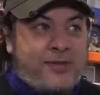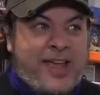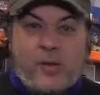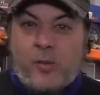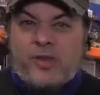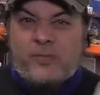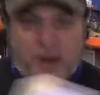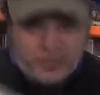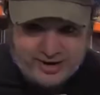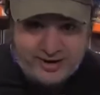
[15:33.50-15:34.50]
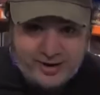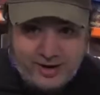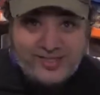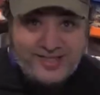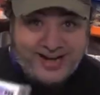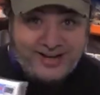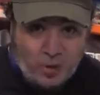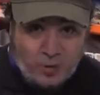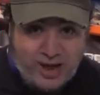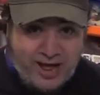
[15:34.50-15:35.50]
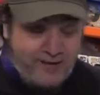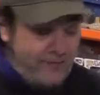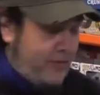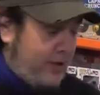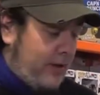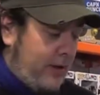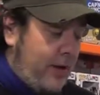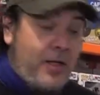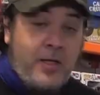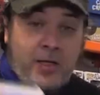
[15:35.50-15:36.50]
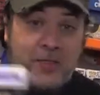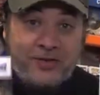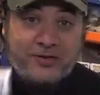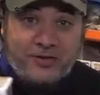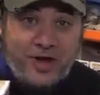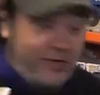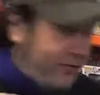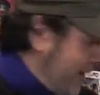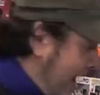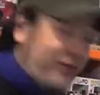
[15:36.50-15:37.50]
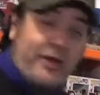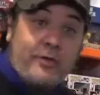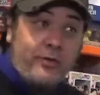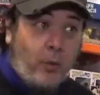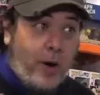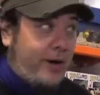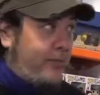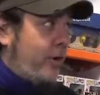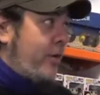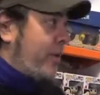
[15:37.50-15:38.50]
Sandler ones, period, that I don't have. This is awesome. Actually, there's a Waterboy